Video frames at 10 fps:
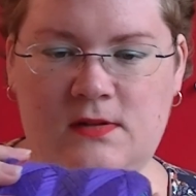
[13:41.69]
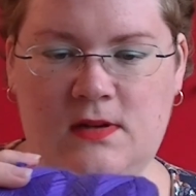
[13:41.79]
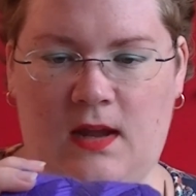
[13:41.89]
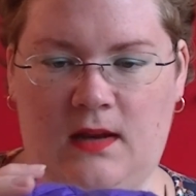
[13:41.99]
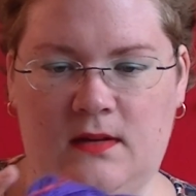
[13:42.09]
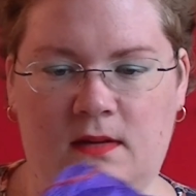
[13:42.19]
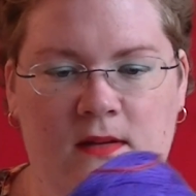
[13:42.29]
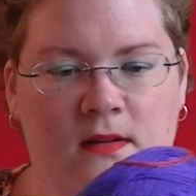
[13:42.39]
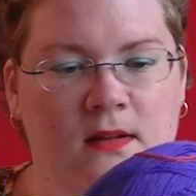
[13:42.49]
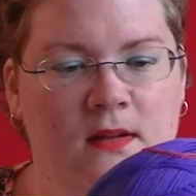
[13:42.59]
skein,
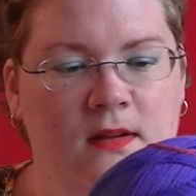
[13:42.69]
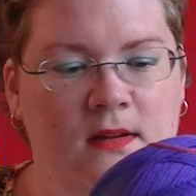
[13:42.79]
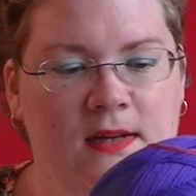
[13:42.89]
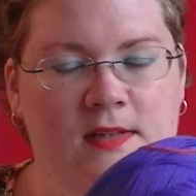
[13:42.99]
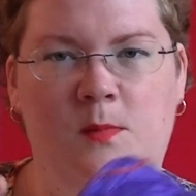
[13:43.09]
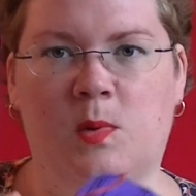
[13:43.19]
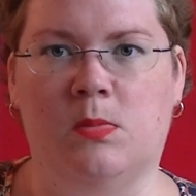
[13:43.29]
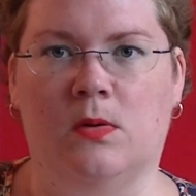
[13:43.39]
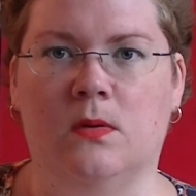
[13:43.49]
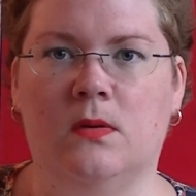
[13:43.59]
it's a
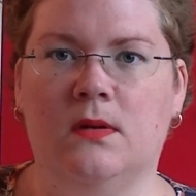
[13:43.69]
bobble,